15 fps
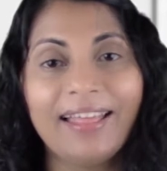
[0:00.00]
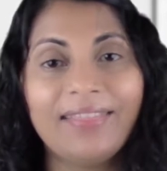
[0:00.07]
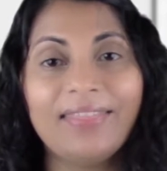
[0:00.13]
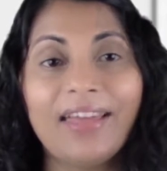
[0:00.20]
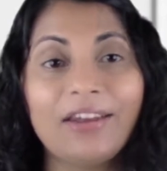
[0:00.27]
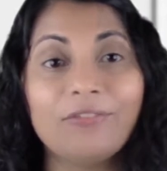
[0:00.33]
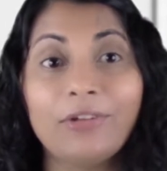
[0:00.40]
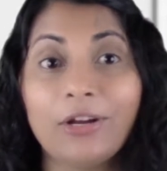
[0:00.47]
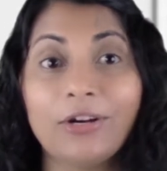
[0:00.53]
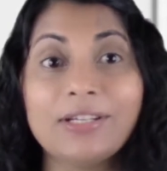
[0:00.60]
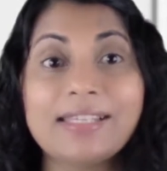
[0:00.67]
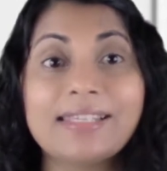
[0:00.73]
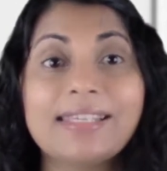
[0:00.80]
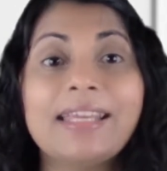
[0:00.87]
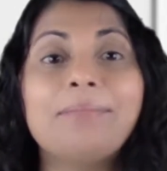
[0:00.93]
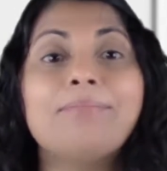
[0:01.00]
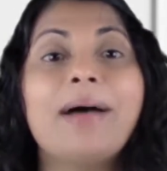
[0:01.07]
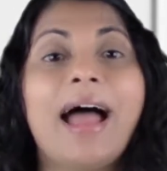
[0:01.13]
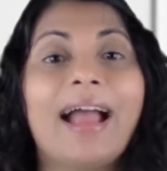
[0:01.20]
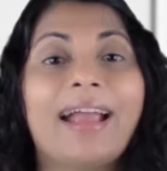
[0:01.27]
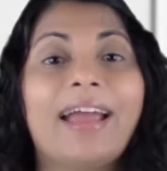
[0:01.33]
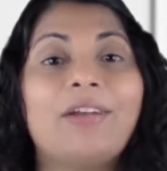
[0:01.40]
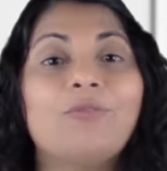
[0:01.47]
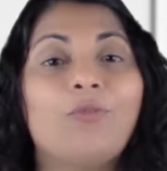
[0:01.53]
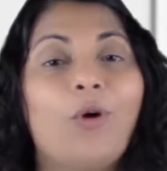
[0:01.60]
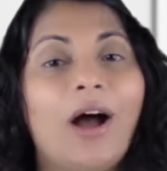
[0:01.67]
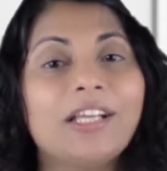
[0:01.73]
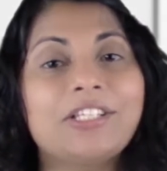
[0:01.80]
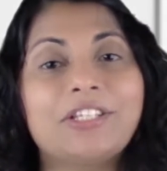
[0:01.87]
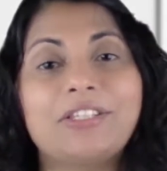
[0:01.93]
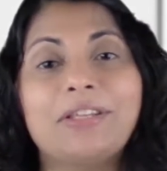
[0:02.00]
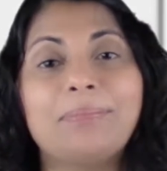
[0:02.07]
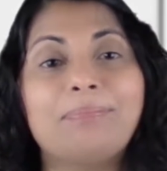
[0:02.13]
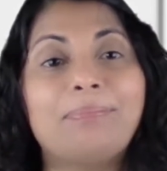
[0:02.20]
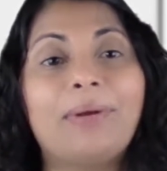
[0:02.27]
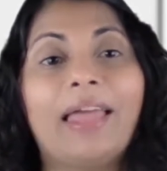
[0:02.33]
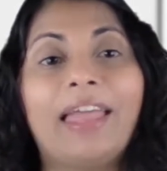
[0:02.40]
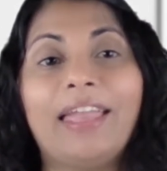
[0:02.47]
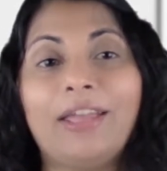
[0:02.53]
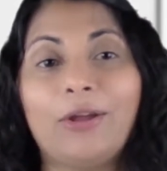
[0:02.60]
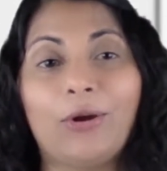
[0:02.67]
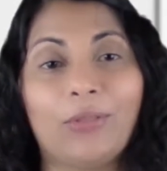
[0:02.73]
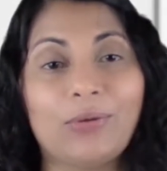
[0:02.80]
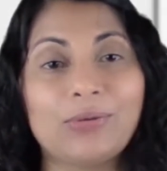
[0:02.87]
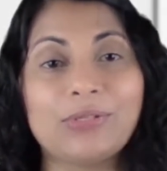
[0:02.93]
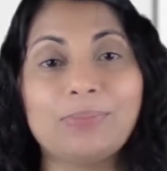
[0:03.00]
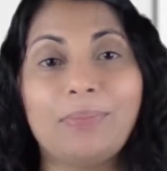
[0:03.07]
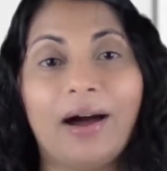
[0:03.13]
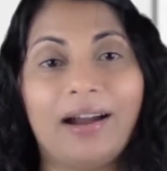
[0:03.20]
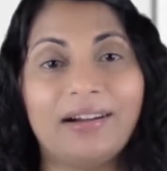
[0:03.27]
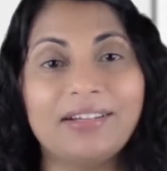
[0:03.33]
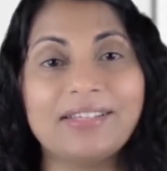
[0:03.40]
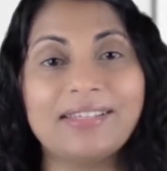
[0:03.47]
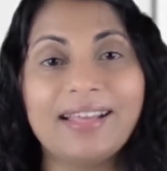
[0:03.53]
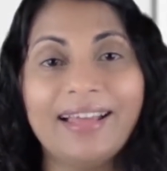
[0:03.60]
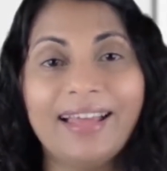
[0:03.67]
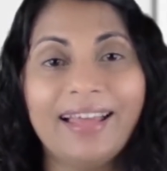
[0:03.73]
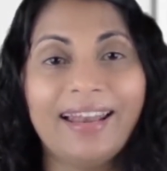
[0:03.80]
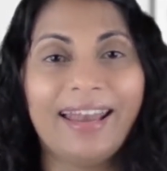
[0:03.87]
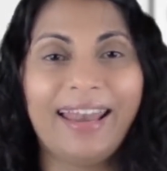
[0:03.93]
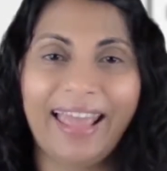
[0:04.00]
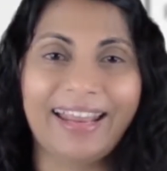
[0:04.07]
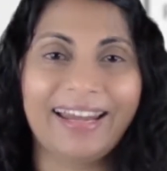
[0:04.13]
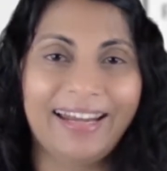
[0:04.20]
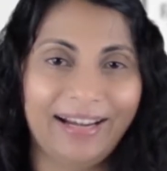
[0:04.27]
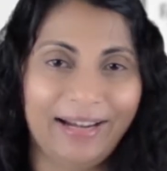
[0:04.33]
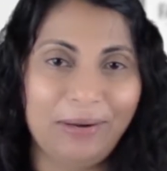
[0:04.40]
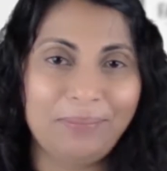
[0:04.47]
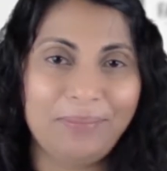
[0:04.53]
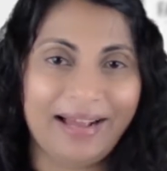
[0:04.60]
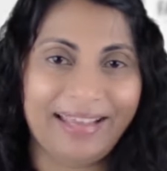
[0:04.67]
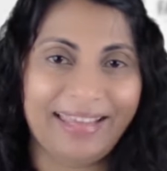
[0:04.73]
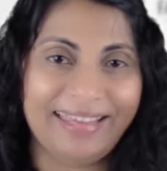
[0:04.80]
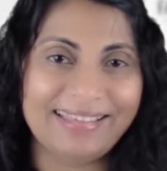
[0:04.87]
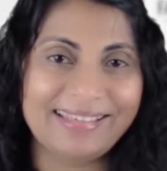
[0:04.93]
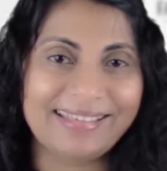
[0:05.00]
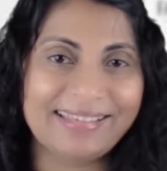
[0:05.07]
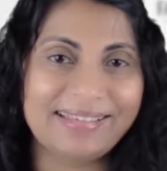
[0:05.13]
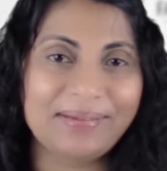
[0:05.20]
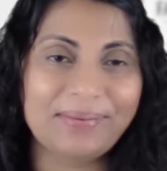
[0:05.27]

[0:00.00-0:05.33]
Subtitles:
that we could sit back and watch them playing on those bars like little monkeys.